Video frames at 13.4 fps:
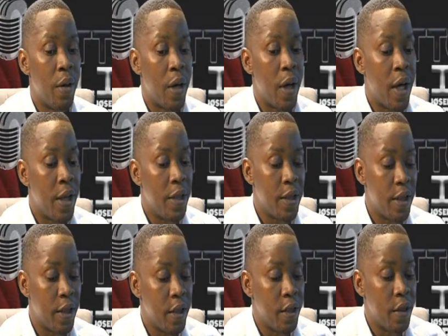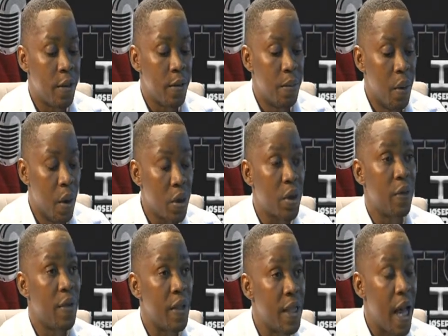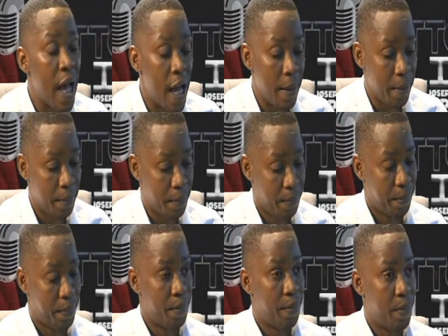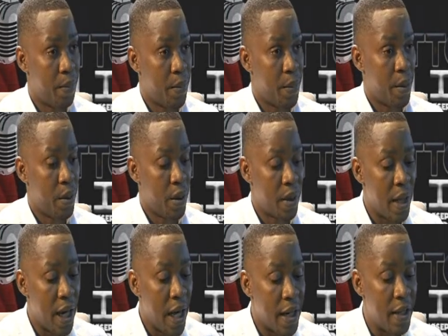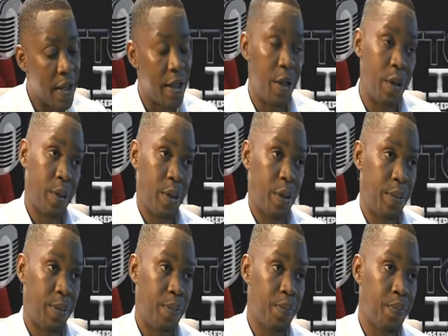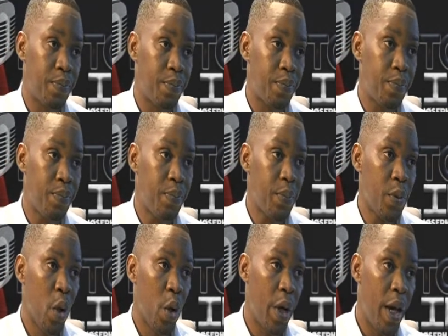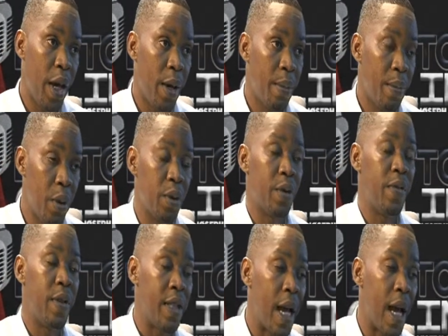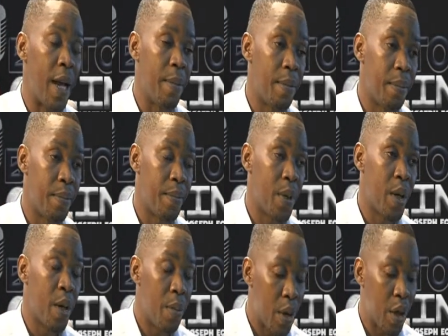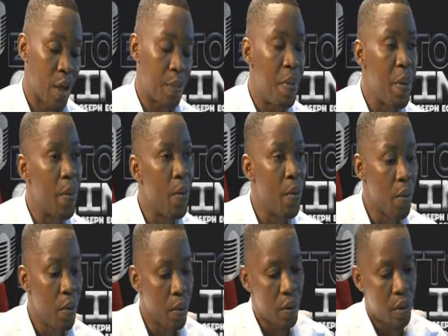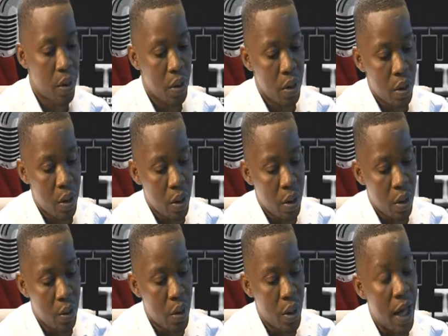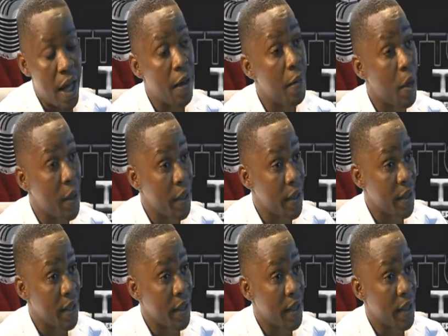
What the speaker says: and most of the time they hardly cured. Okay, most of the time, because people will harbor it